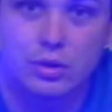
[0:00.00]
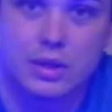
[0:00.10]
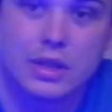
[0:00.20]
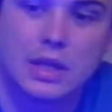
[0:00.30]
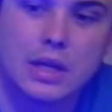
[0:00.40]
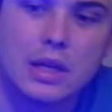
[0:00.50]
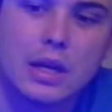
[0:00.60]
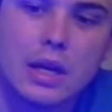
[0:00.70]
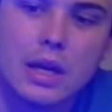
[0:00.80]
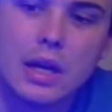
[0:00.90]
You can see
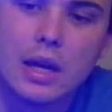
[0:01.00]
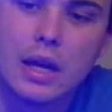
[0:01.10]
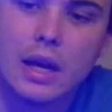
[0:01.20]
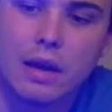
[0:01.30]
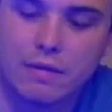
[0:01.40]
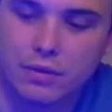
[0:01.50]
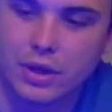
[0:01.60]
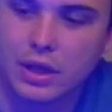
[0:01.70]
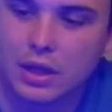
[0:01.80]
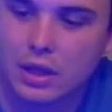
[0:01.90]

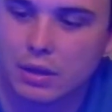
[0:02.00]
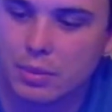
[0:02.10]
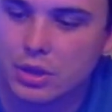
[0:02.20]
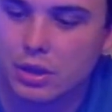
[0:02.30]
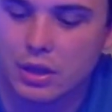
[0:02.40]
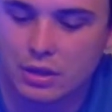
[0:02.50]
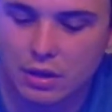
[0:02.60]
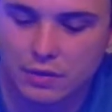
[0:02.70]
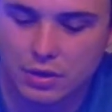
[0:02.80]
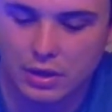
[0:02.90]
everything. Let me shut these
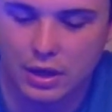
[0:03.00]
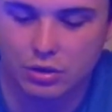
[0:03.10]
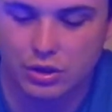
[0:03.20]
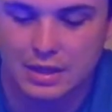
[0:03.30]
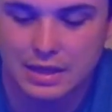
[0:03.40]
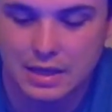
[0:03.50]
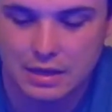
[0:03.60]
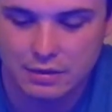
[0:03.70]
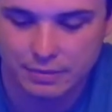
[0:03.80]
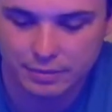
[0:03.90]
off so you can actually see.